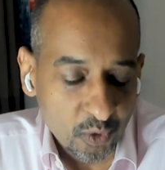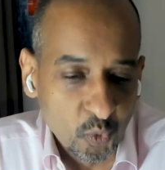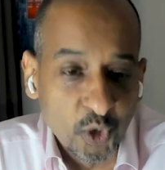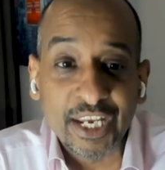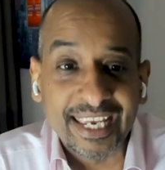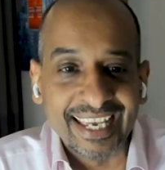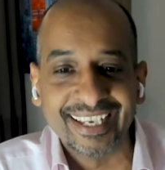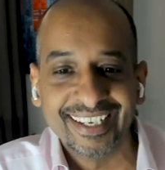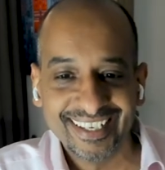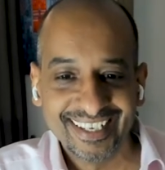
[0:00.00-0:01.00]

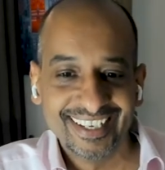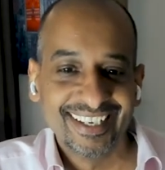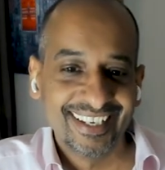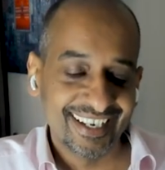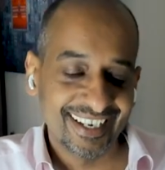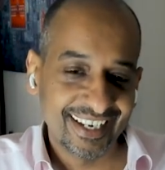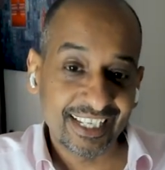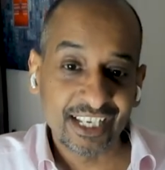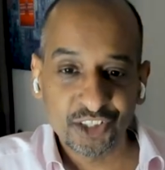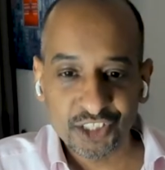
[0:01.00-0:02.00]
working and
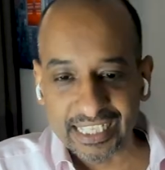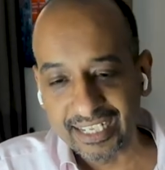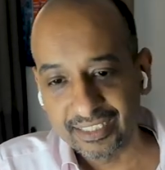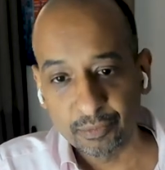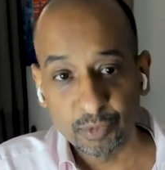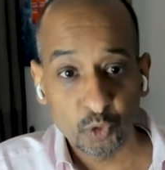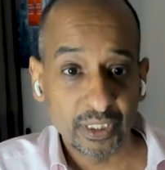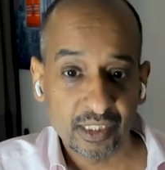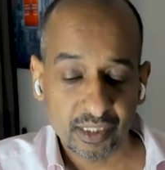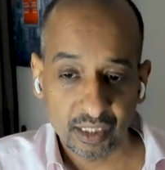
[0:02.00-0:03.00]
understanding
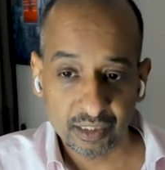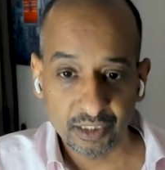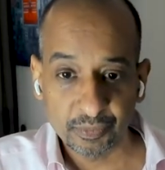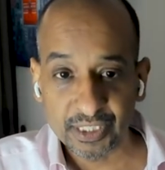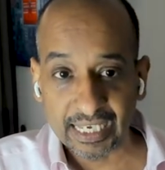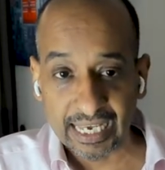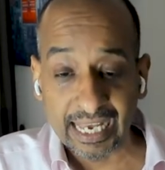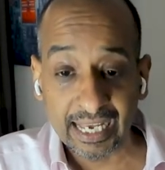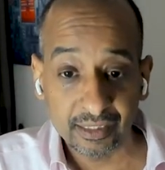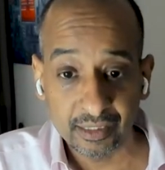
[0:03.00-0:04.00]
between startups
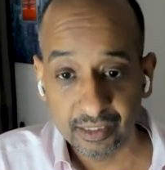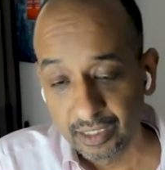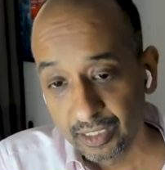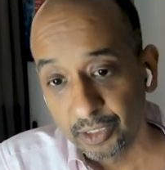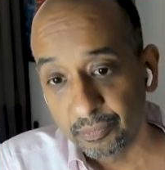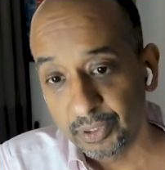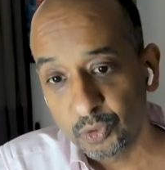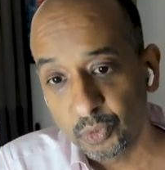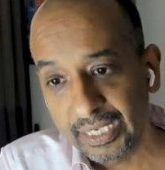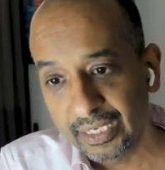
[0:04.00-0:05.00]
and
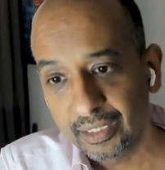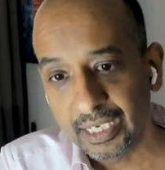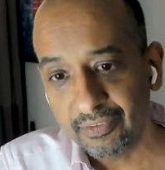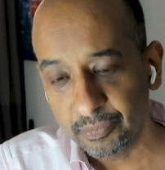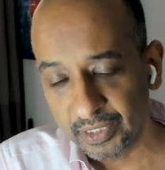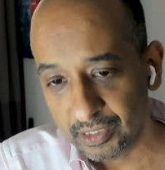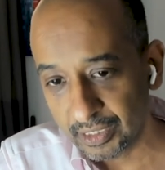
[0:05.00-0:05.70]
between governments.